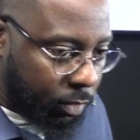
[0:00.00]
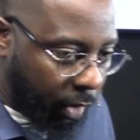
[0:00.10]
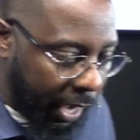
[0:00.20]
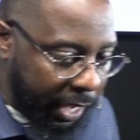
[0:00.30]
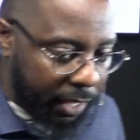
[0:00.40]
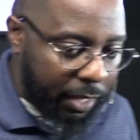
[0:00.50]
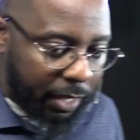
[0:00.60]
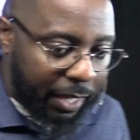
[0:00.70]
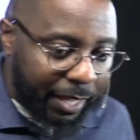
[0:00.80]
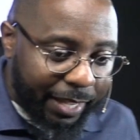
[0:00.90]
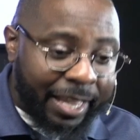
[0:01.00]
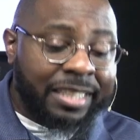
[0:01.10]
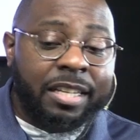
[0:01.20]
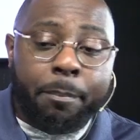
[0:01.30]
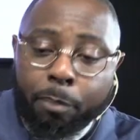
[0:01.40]
Right?
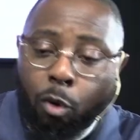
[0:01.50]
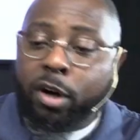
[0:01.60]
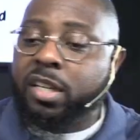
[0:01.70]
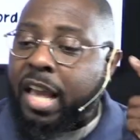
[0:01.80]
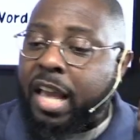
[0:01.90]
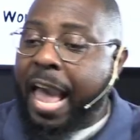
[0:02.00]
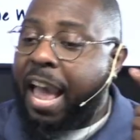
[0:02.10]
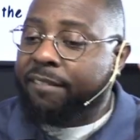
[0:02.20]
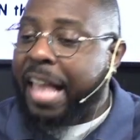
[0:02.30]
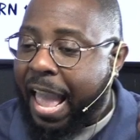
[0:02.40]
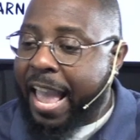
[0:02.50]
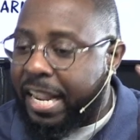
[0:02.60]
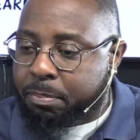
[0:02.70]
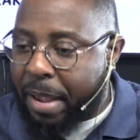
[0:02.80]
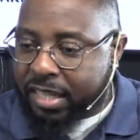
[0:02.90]
It's important to have that
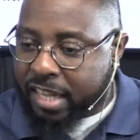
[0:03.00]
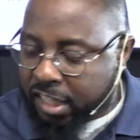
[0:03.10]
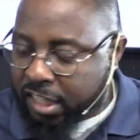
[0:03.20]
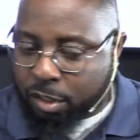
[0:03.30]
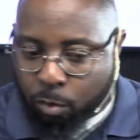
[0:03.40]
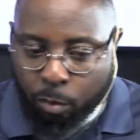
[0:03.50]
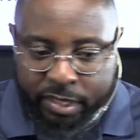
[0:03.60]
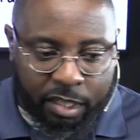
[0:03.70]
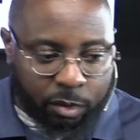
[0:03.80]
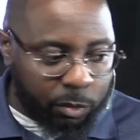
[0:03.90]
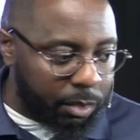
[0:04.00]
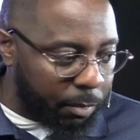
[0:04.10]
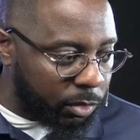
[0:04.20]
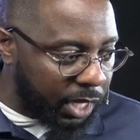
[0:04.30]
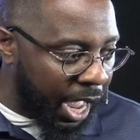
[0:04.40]
expectation when we're dealing with the
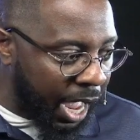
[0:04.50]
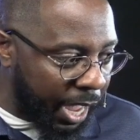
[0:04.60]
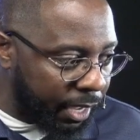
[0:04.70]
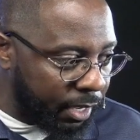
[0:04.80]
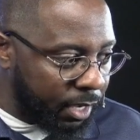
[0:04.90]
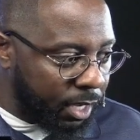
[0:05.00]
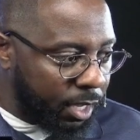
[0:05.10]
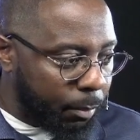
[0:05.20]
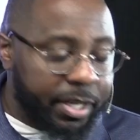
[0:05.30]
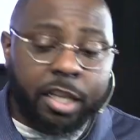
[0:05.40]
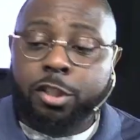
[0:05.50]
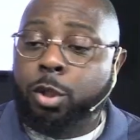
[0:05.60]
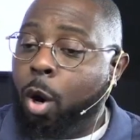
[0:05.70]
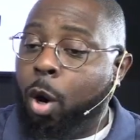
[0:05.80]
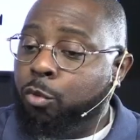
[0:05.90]
Most High. Because
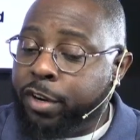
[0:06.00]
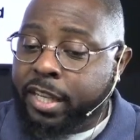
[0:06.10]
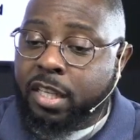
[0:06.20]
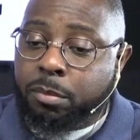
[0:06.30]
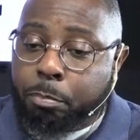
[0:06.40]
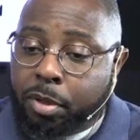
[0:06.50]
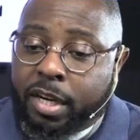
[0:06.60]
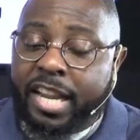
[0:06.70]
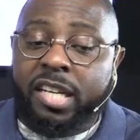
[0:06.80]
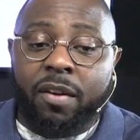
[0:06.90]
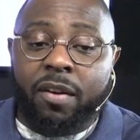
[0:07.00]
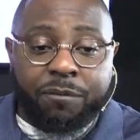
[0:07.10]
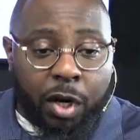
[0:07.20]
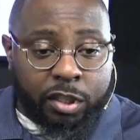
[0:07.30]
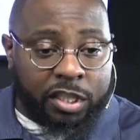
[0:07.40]
you're going to read this book, and the
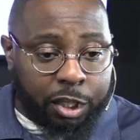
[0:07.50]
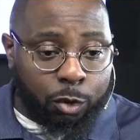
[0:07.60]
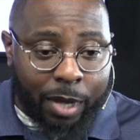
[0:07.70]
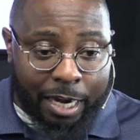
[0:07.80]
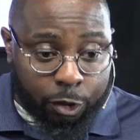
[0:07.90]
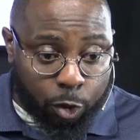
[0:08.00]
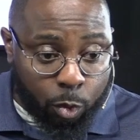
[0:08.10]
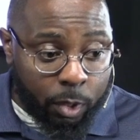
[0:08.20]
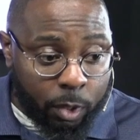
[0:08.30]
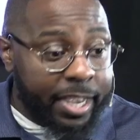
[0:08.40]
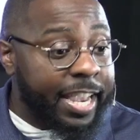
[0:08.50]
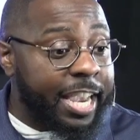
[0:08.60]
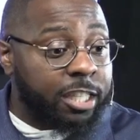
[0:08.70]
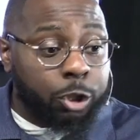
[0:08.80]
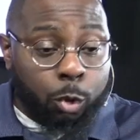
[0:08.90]
first thing you got to do
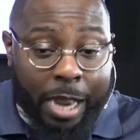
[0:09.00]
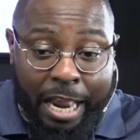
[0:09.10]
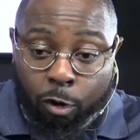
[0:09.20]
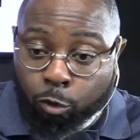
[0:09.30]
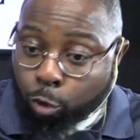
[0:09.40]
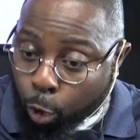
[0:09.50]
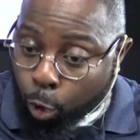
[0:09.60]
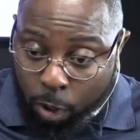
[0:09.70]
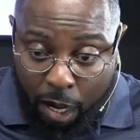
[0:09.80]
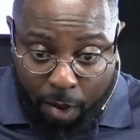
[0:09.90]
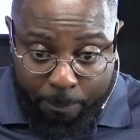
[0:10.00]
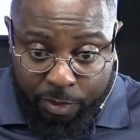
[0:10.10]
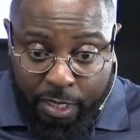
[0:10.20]
is you got to root up,